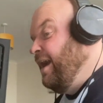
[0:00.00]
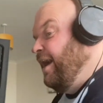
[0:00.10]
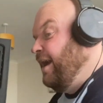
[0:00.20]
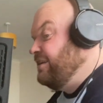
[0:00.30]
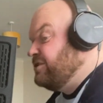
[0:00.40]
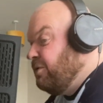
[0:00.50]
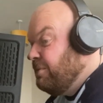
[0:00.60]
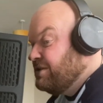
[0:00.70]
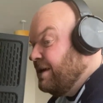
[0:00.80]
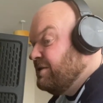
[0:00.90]
Let's do one more
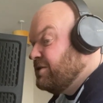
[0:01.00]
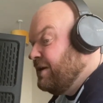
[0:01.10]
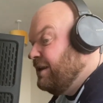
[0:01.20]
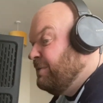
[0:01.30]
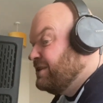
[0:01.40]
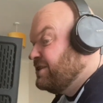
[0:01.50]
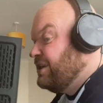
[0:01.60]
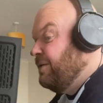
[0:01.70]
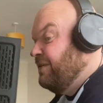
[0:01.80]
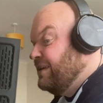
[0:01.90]
time. Let's do it a little bit
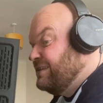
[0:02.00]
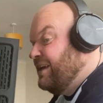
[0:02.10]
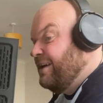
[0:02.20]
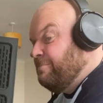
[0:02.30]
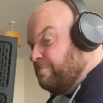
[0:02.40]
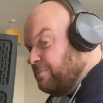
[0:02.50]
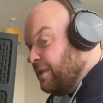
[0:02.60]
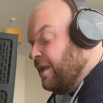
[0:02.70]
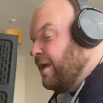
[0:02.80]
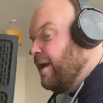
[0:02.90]
slower this time.
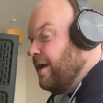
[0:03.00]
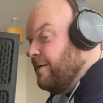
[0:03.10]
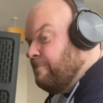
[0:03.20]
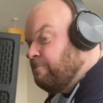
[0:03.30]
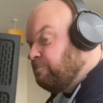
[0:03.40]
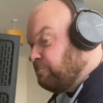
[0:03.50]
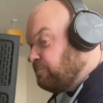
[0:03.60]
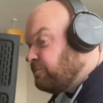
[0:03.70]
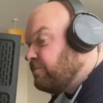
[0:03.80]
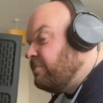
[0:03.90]
Here
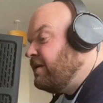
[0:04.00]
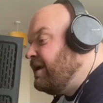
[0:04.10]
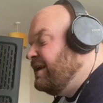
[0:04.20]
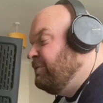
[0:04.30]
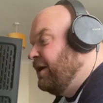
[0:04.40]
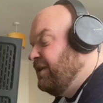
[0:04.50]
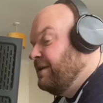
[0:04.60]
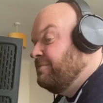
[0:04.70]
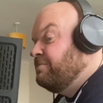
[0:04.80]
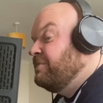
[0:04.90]
we go then.
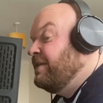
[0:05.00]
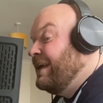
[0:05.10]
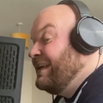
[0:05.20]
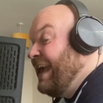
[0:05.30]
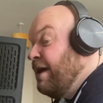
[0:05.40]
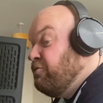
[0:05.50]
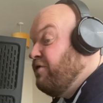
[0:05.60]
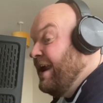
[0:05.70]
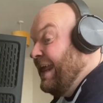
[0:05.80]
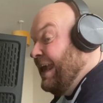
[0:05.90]
Get
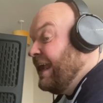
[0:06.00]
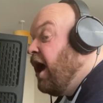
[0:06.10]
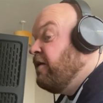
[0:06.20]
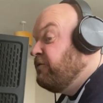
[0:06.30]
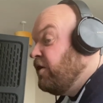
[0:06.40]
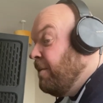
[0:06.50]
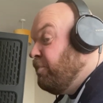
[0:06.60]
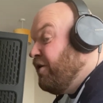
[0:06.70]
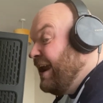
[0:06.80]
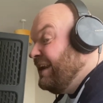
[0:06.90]
ready for a
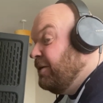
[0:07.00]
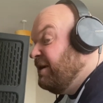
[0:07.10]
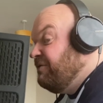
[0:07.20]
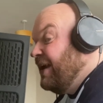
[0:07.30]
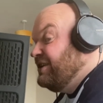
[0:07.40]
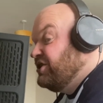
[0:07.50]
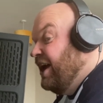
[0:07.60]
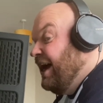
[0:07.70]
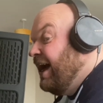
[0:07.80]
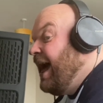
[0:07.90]
brand new
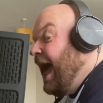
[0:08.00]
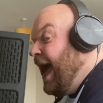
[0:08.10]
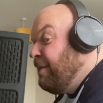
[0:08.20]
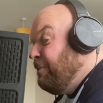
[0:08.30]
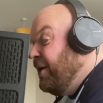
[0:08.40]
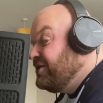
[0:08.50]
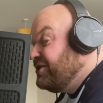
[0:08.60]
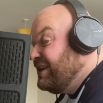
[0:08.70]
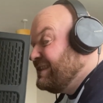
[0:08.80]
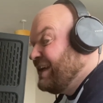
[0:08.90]
adventure at
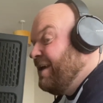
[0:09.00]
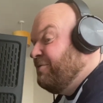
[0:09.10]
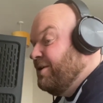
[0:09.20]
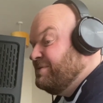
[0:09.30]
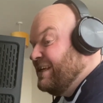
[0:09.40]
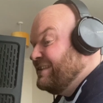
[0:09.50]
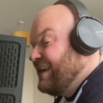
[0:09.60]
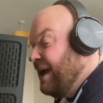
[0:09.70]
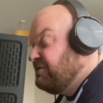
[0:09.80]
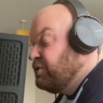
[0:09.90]
Puzzled Escape Rooms in
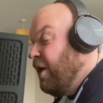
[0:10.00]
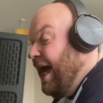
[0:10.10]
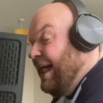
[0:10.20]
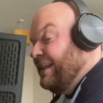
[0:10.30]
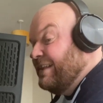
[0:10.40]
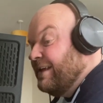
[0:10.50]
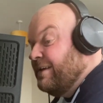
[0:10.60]
Taft's Well.